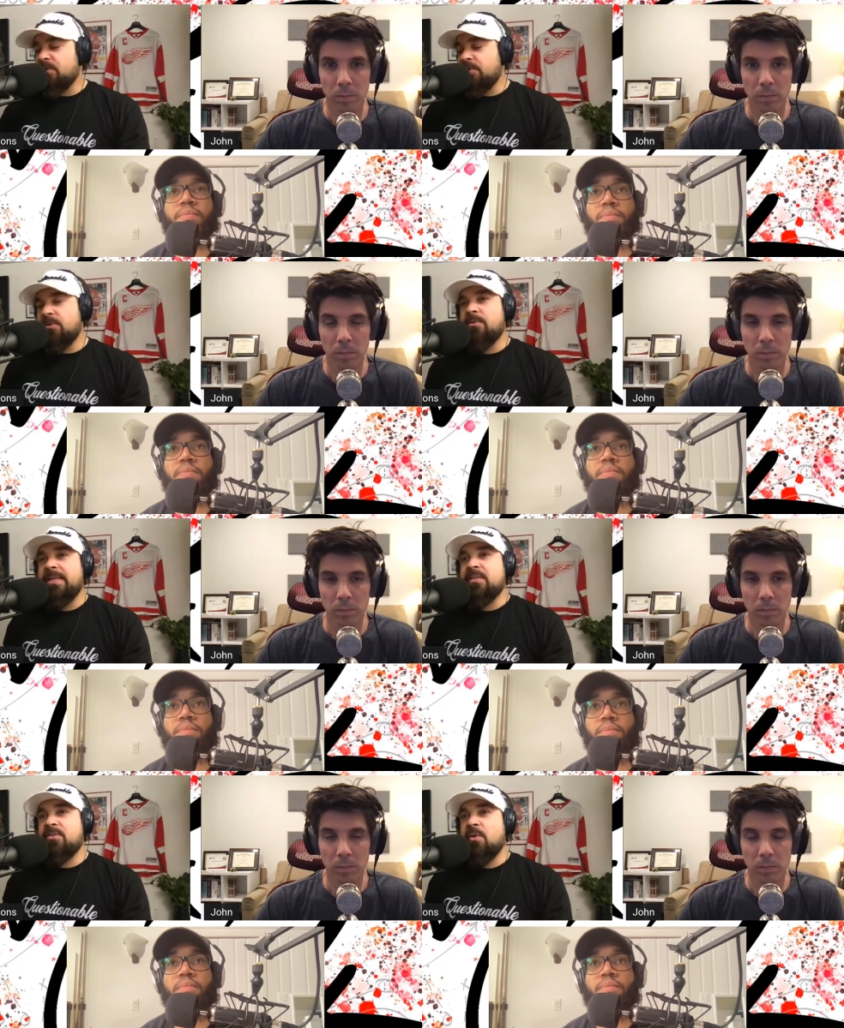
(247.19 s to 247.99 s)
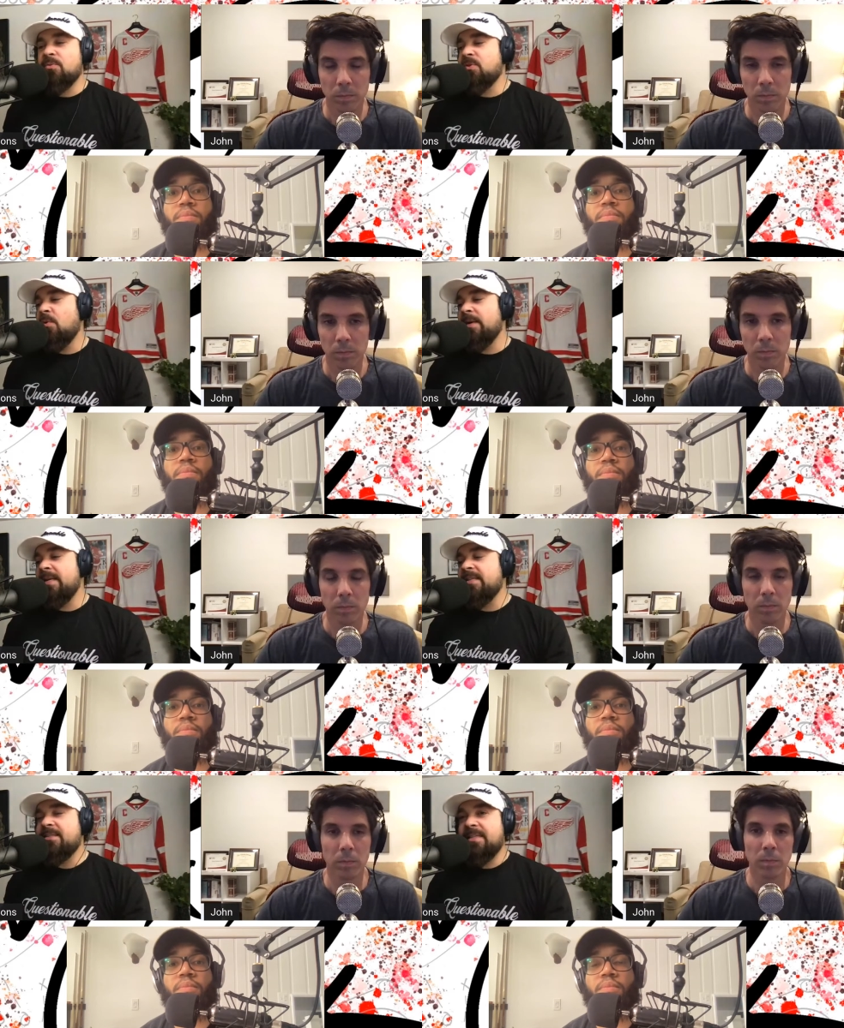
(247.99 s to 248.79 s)
Speaker 1: So you need so so it
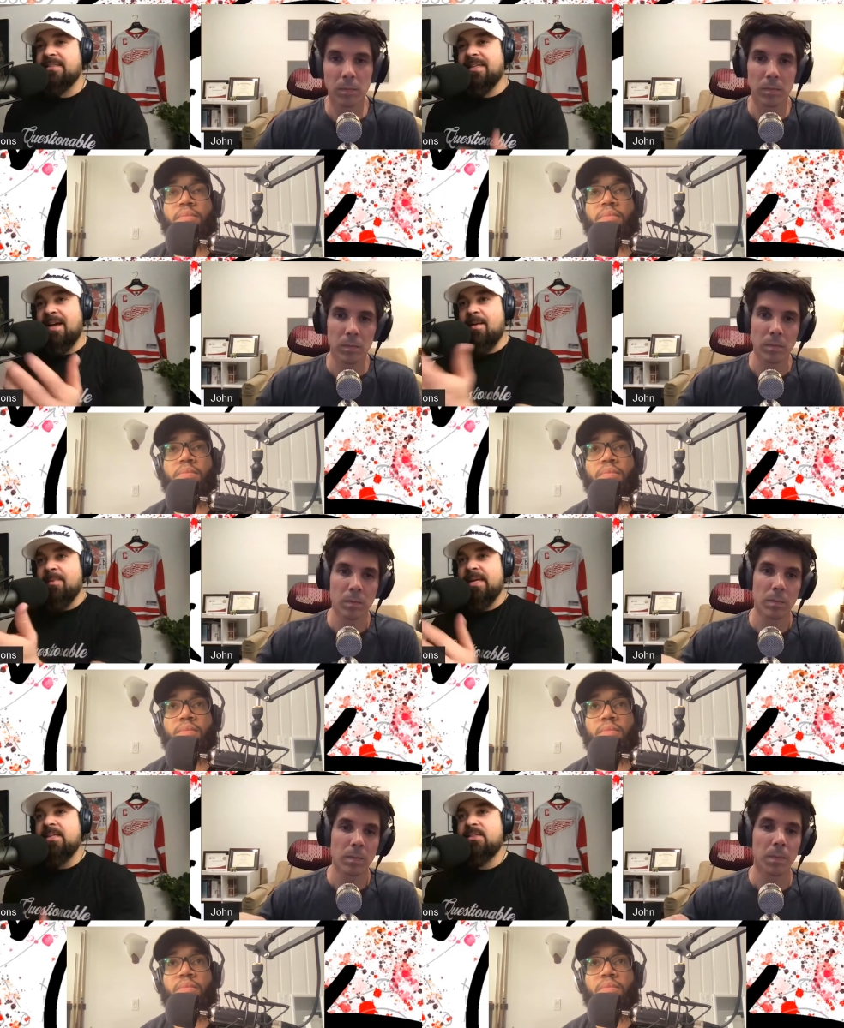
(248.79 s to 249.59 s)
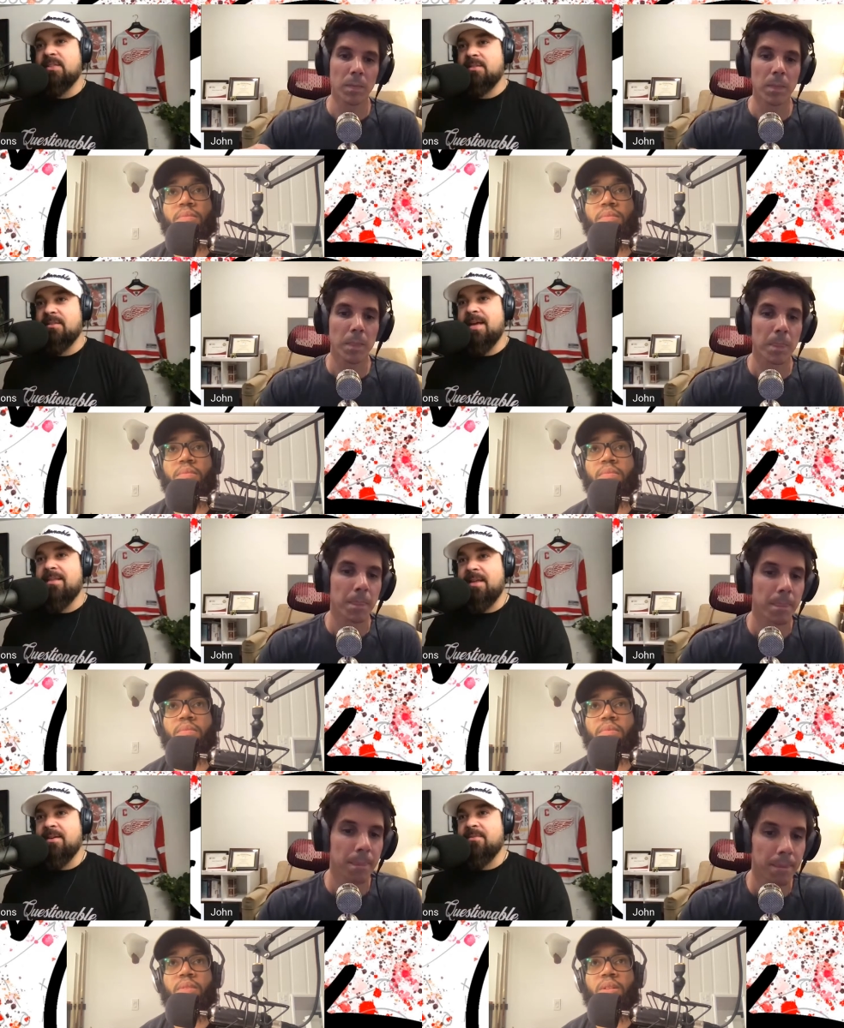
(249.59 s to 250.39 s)
is it's a combination I
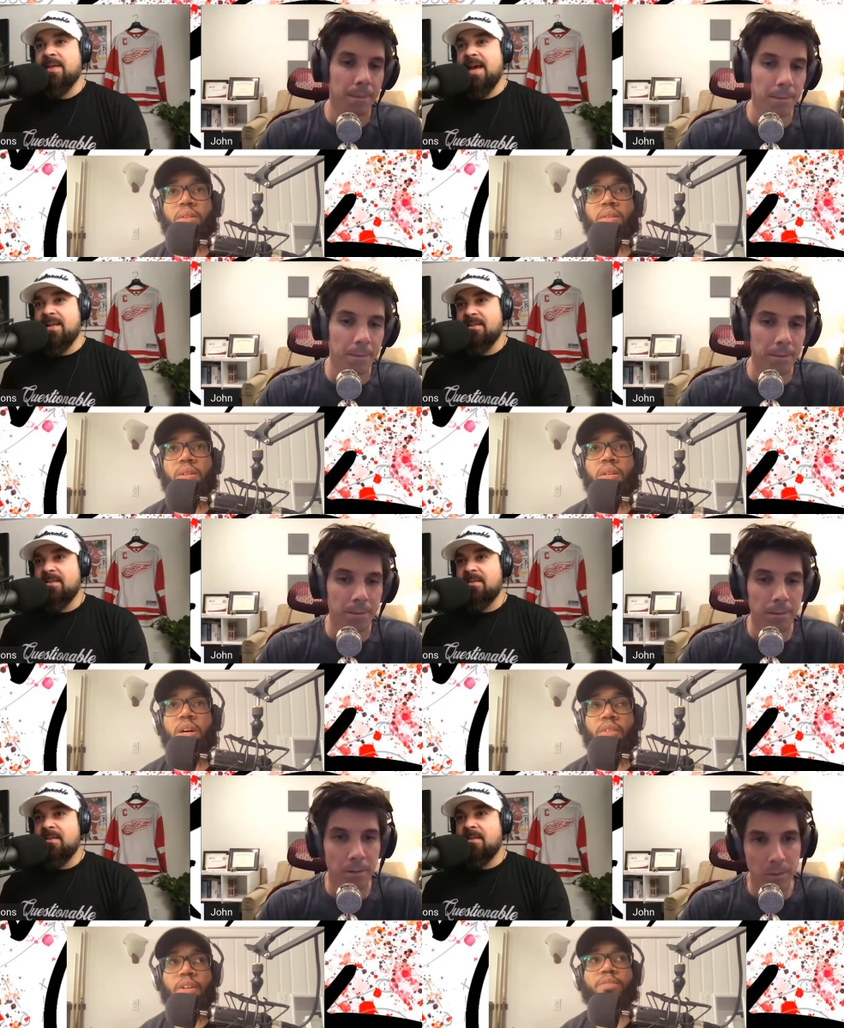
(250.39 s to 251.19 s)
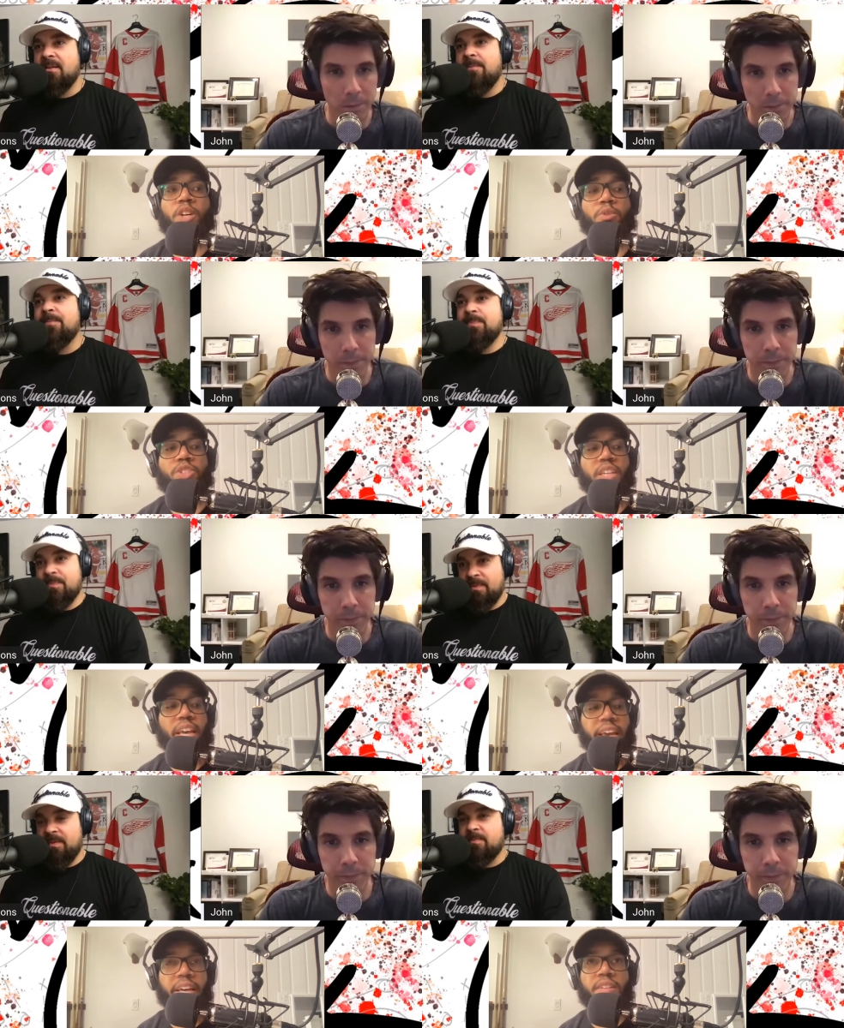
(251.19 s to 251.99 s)
think of that
Speaker 2: of of
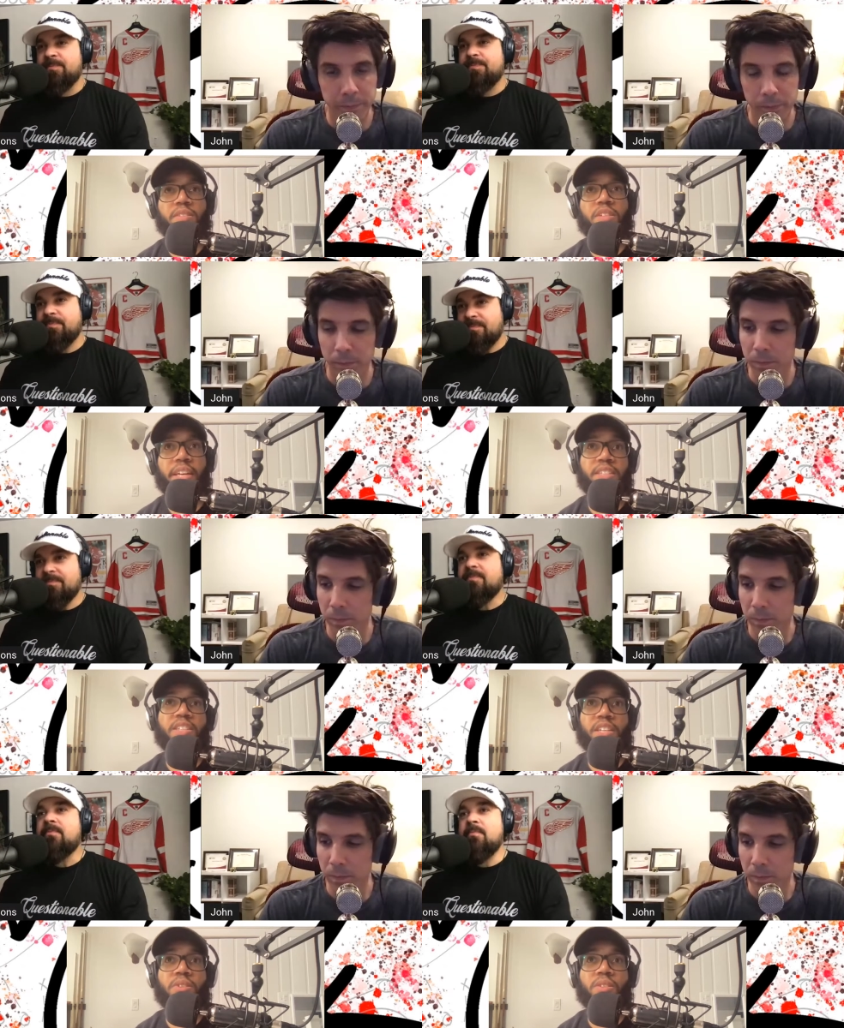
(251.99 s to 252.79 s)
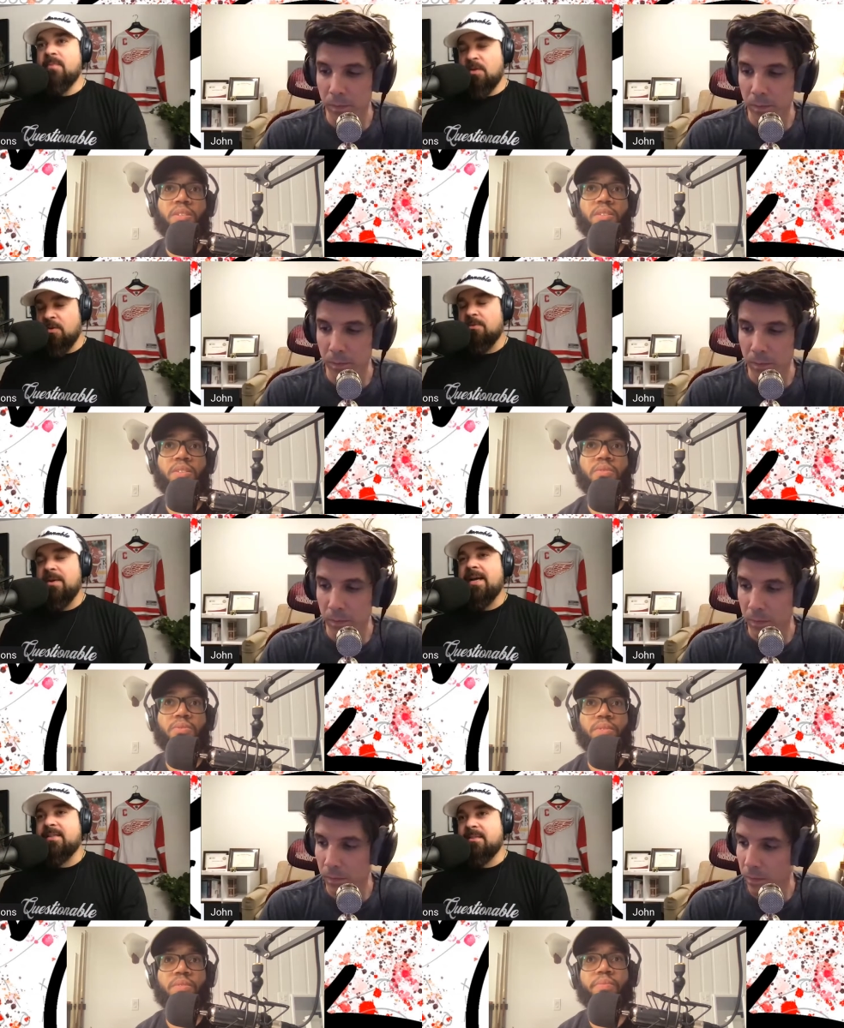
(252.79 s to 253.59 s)
coaching and and skill.
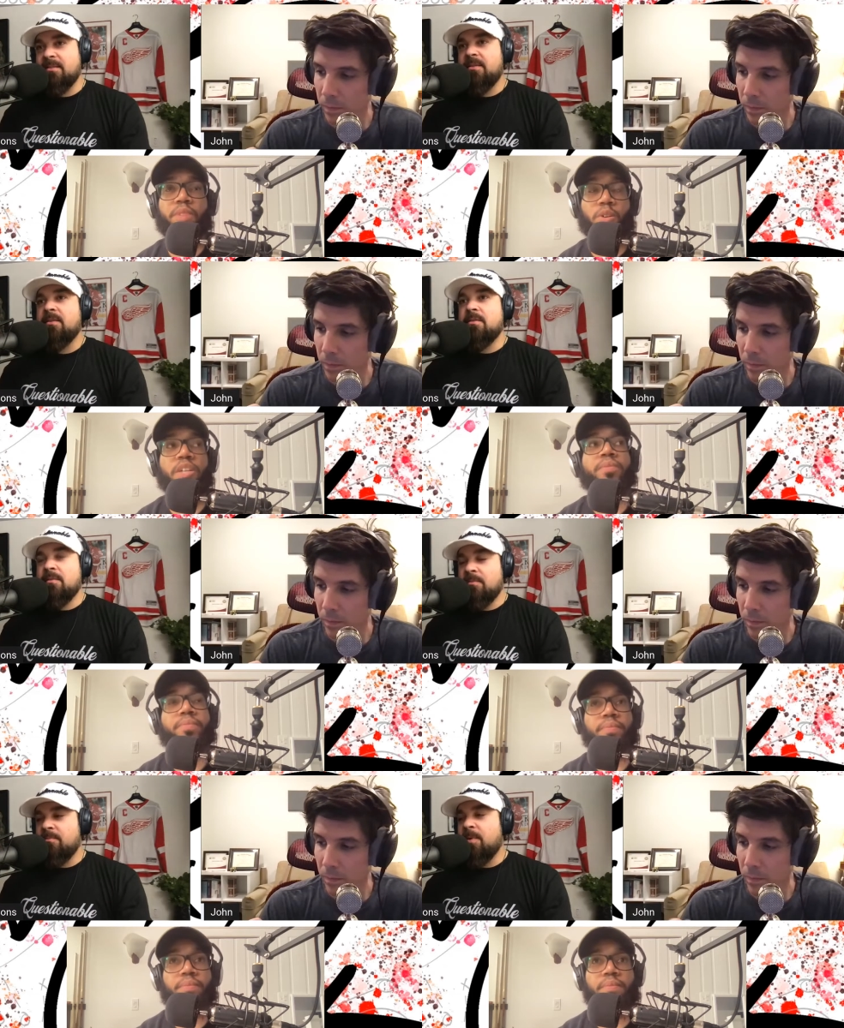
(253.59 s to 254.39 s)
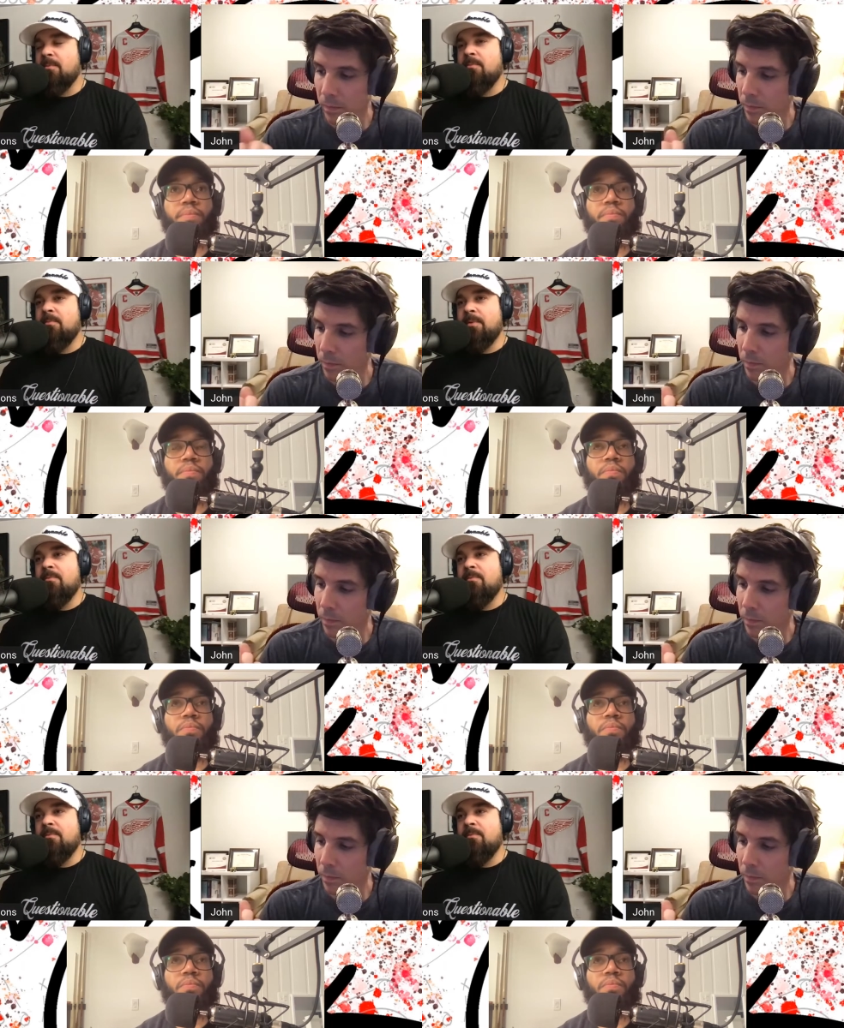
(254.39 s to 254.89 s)
Correct. Okay.
Speaker 1: But but